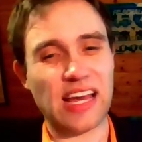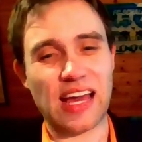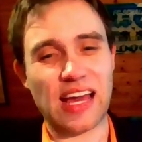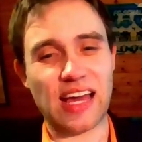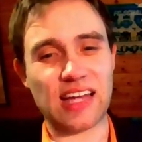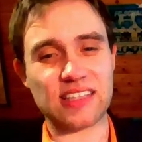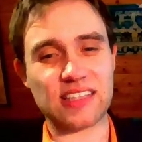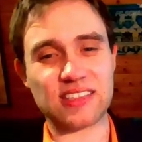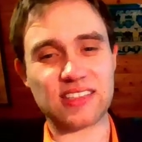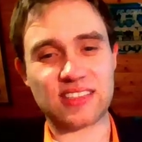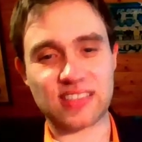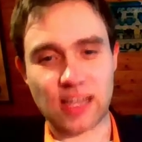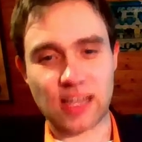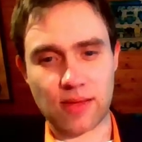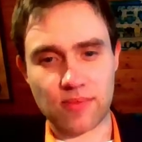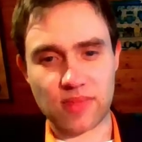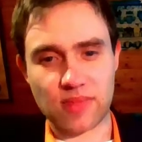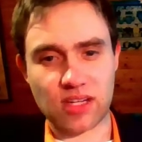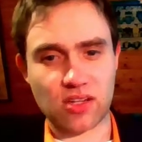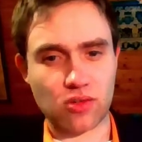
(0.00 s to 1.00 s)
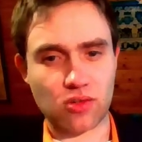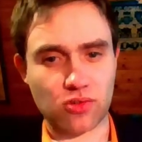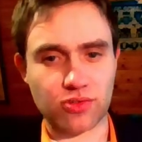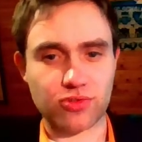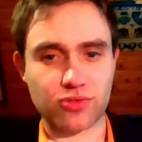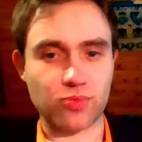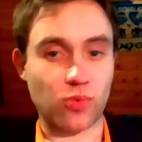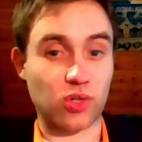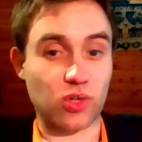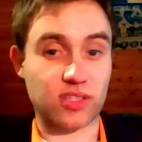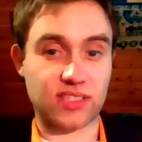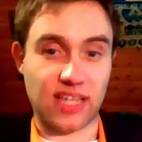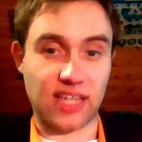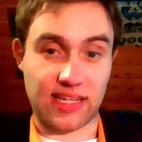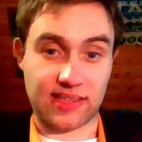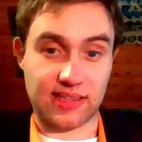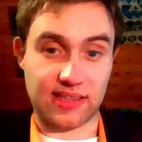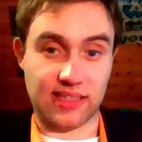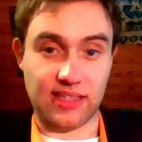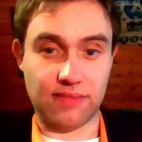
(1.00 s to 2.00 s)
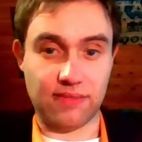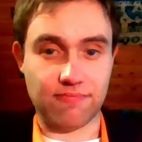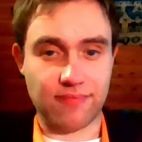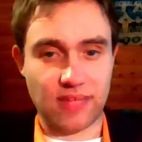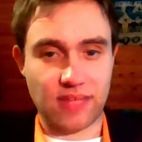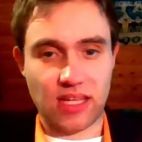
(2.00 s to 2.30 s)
and some that are also more deadly.